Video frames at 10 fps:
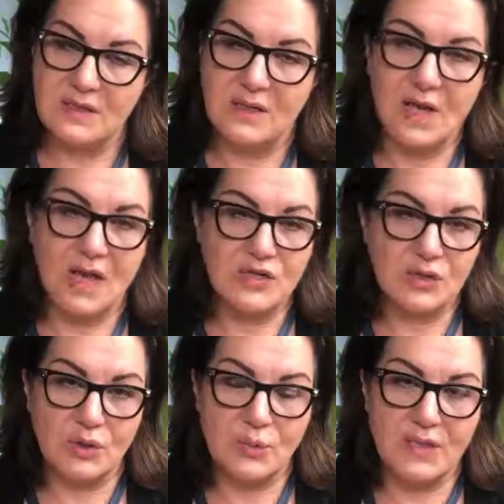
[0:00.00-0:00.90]

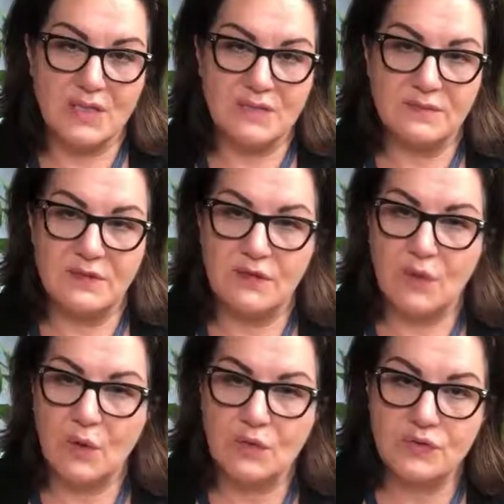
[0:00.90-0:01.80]
natural ways with
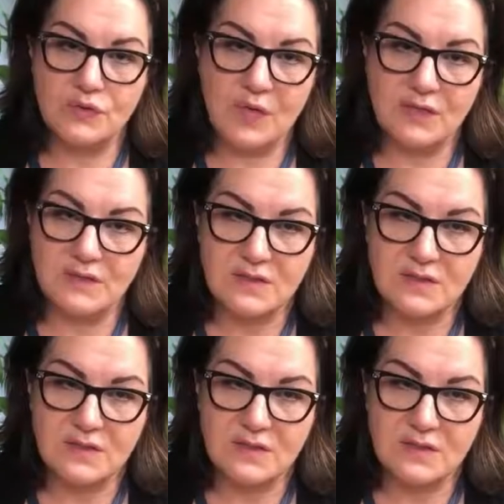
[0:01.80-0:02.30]
no drugs,